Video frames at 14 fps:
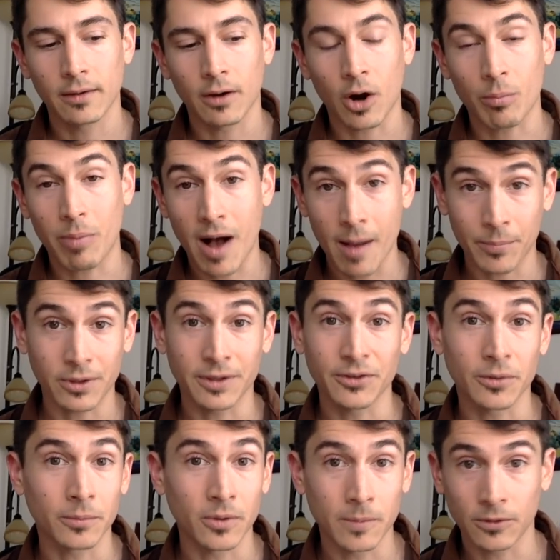our
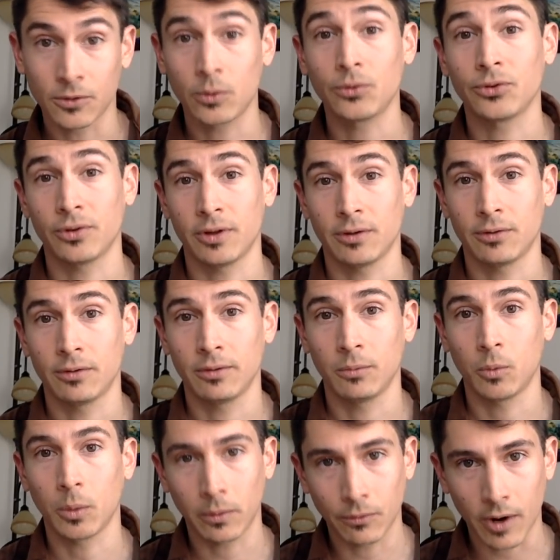populism to be socialist,
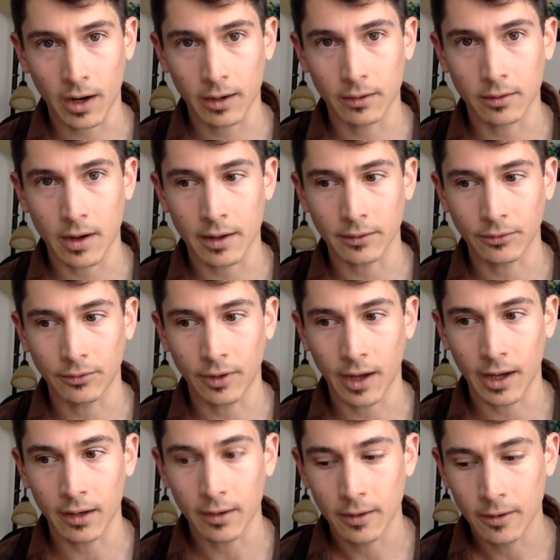where we recognize
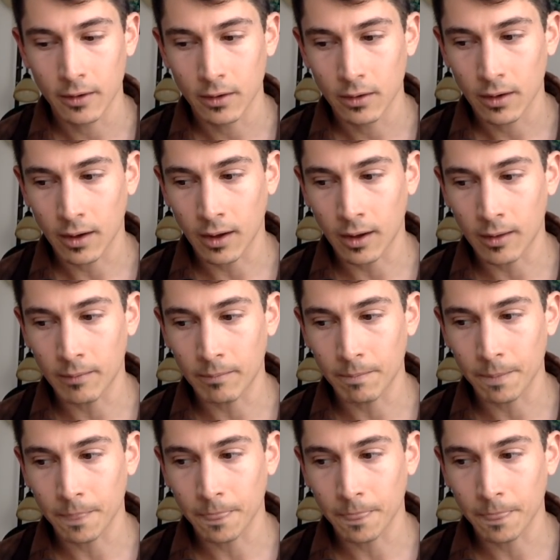that, um,